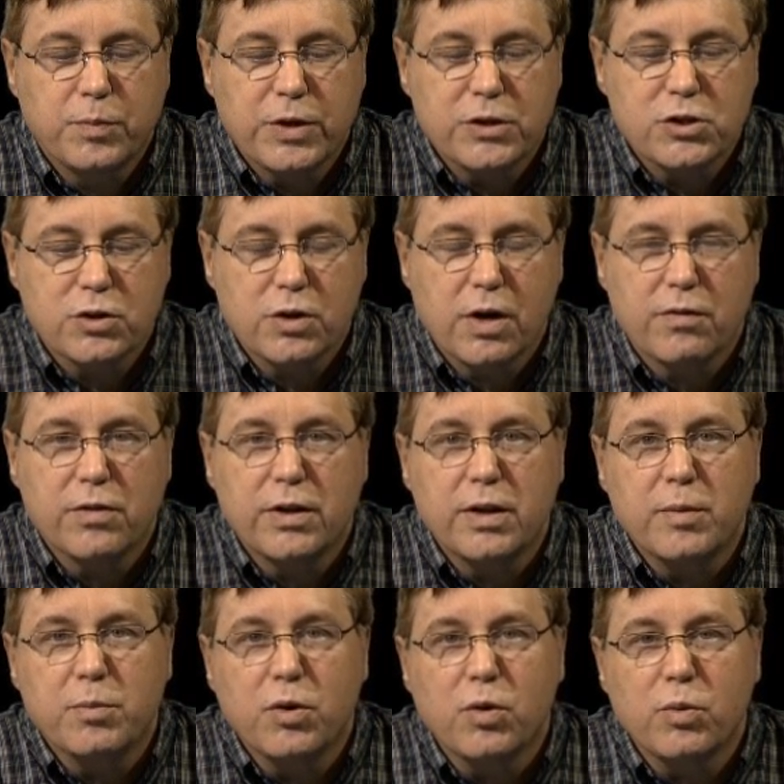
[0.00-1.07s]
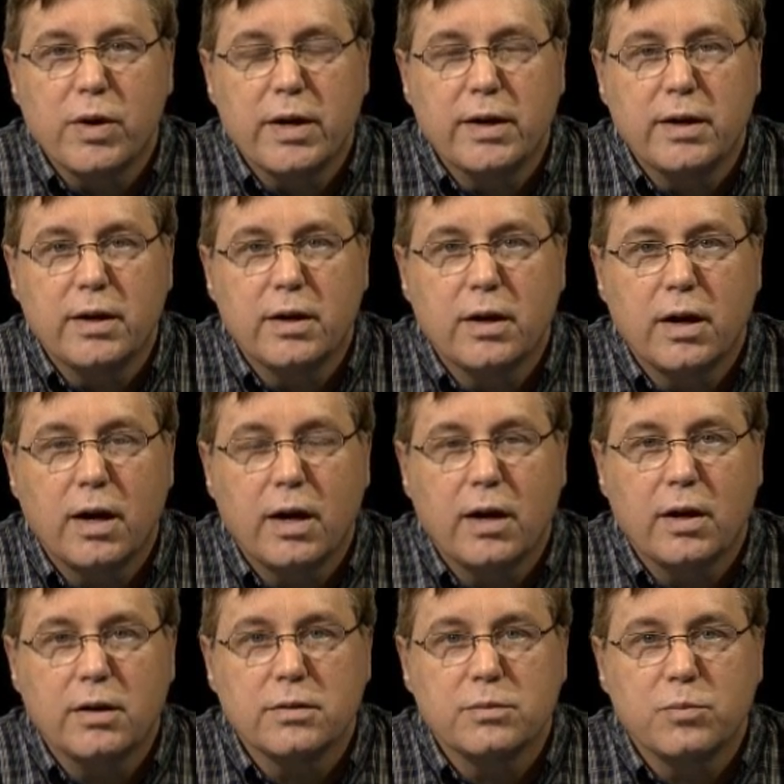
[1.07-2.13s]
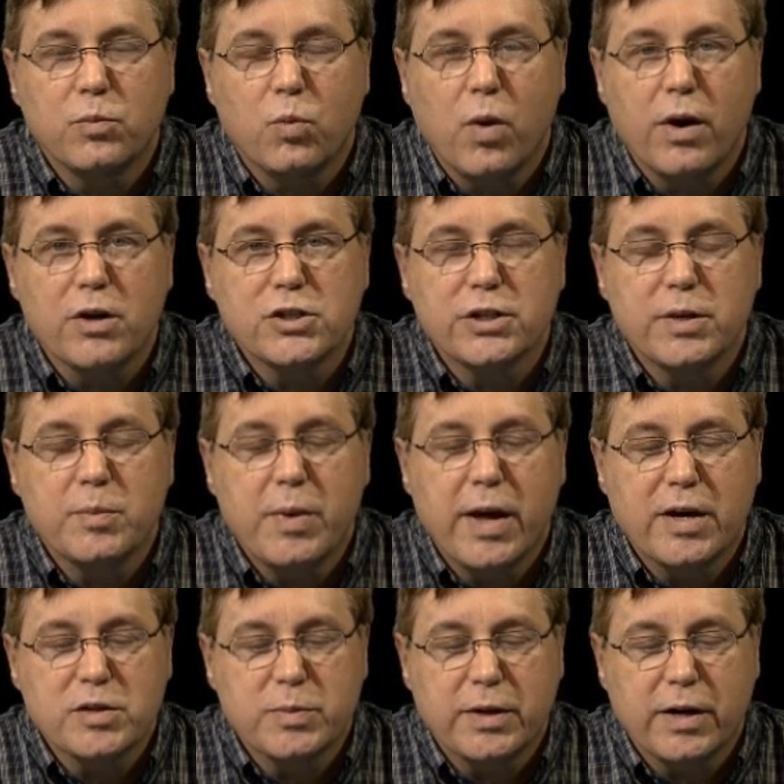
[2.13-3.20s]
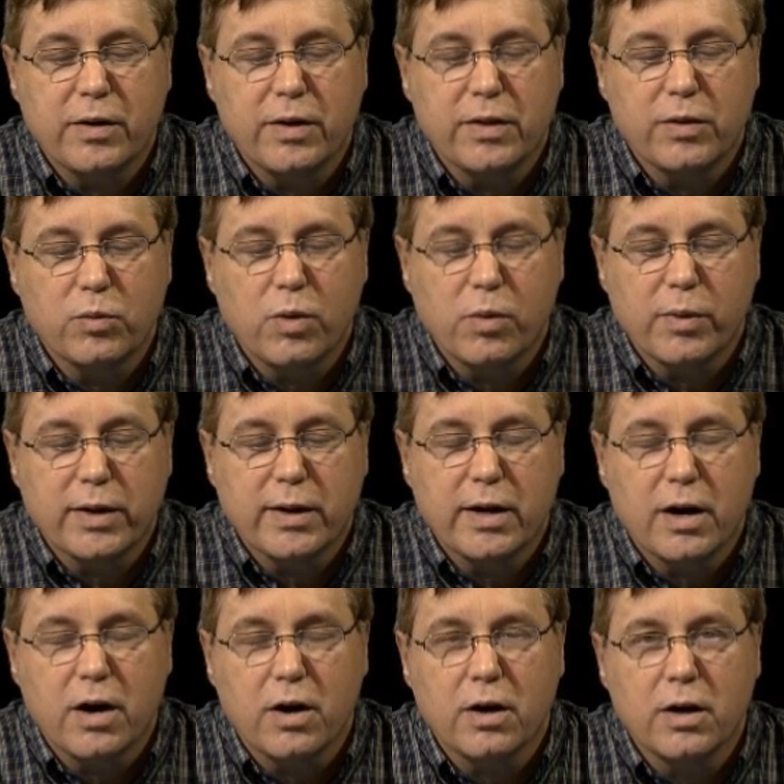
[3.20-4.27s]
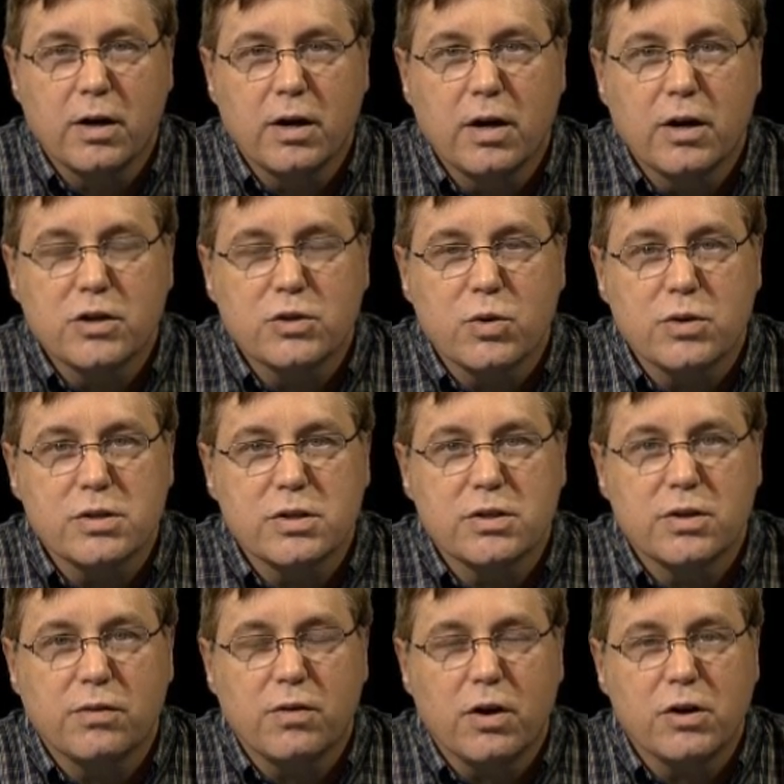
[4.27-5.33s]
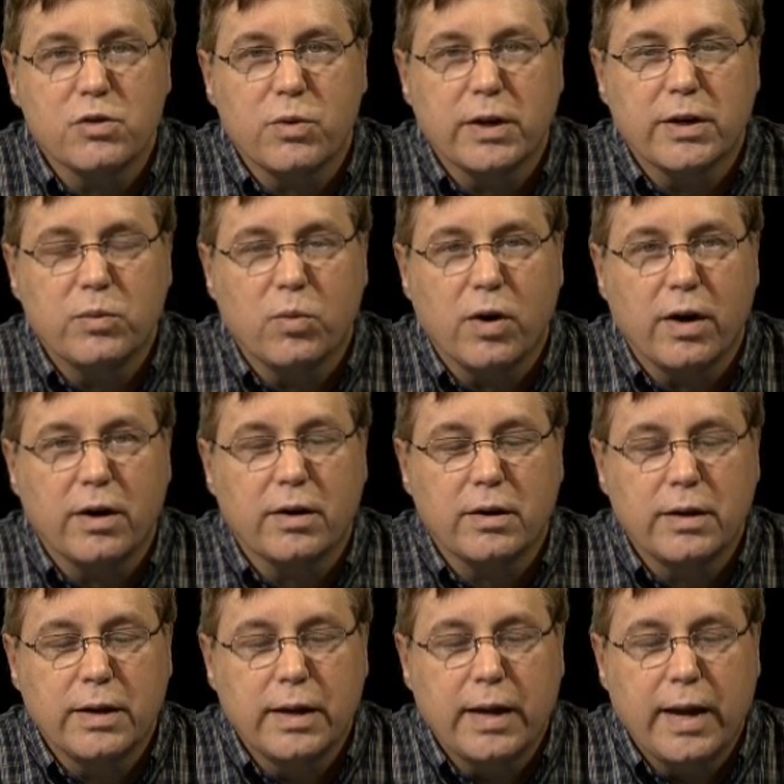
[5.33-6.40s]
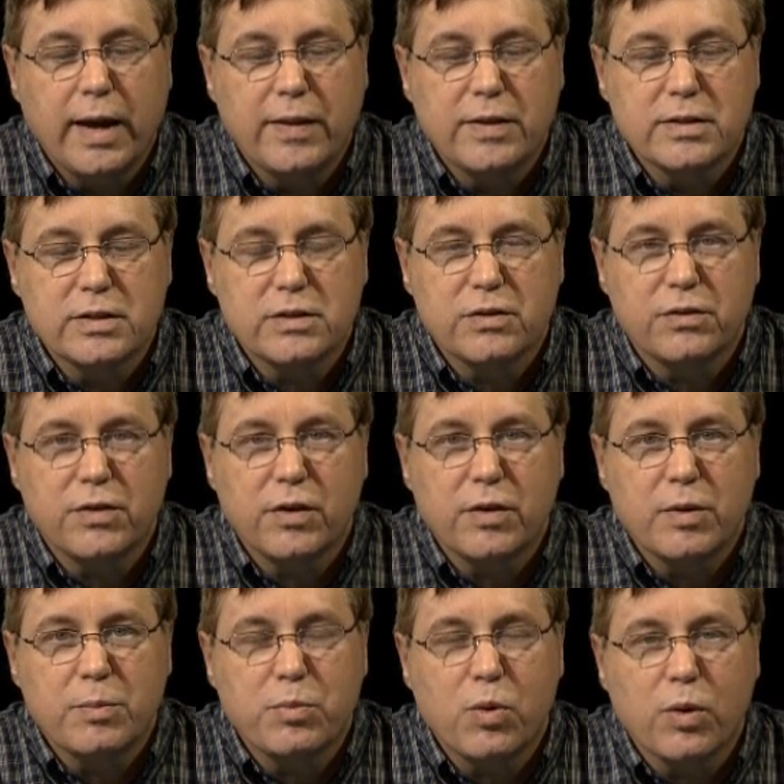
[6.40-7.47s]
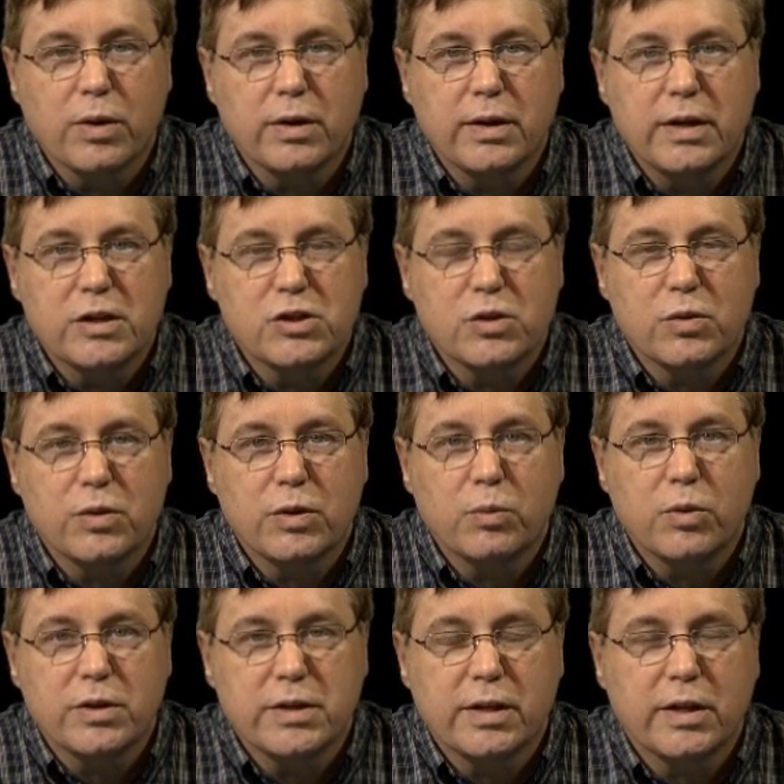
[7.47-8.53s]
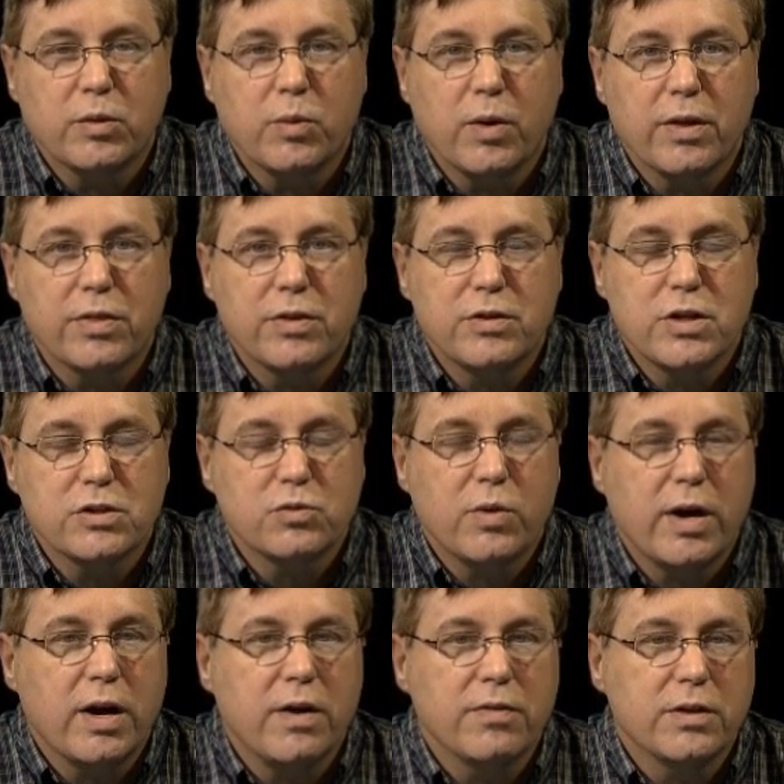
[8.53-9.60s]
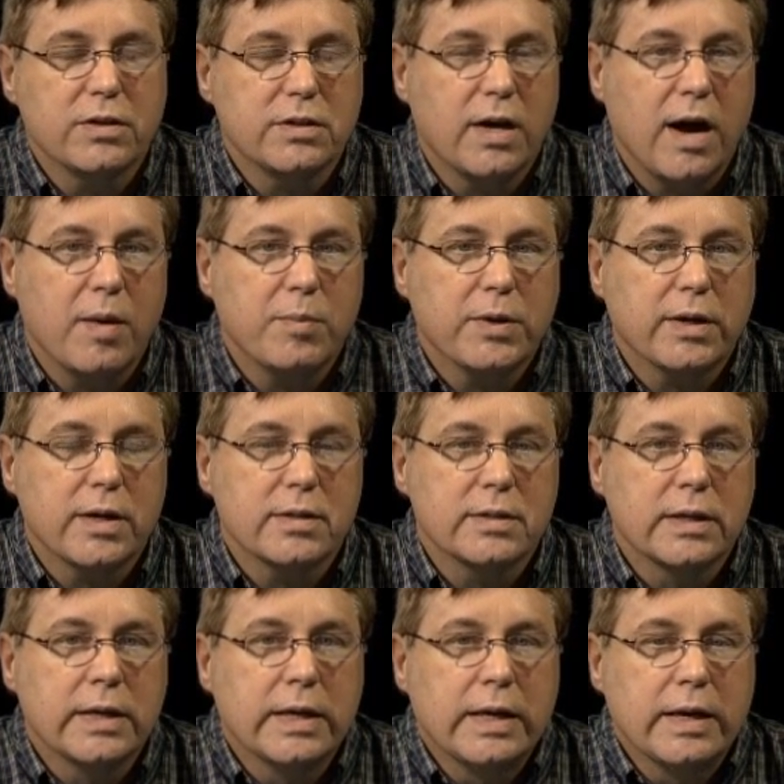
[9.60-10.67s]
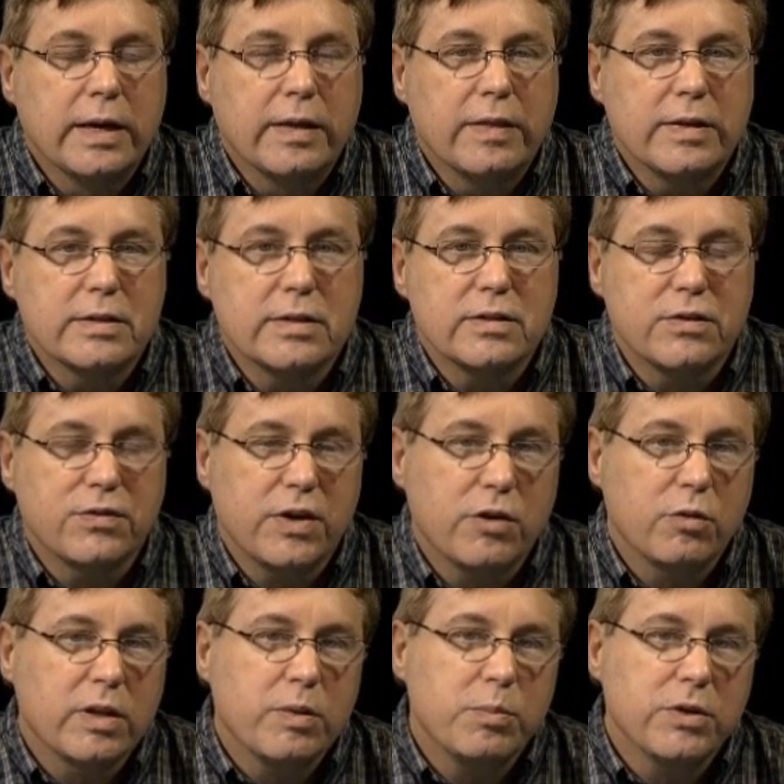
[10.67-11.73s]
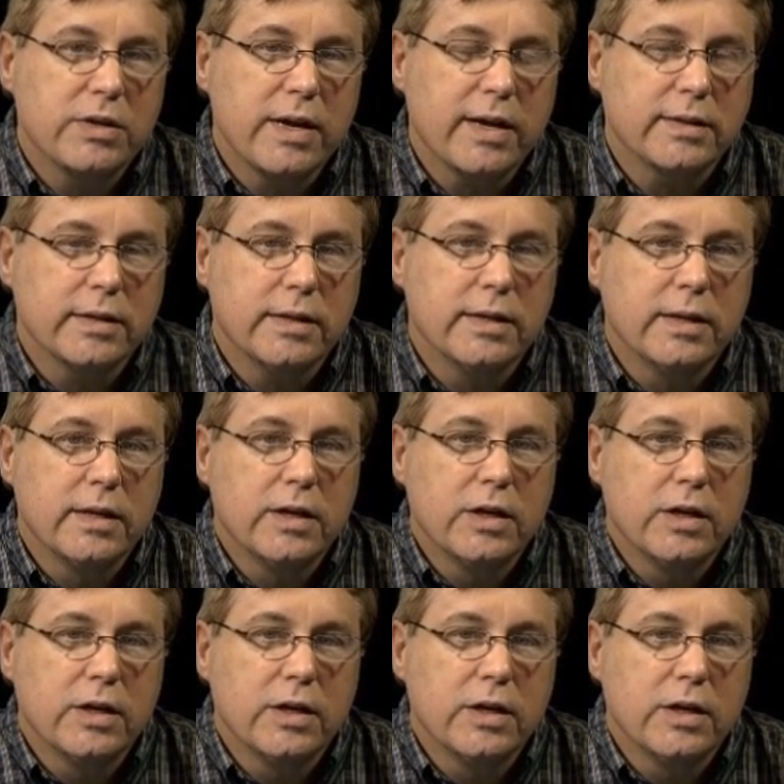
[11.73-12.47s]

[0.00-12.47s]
picture of the Bull Run watershed management area, that where we get our sources of our drinking water. And this is a very important issue that we're dealing with just right off the top, because this is a federally protected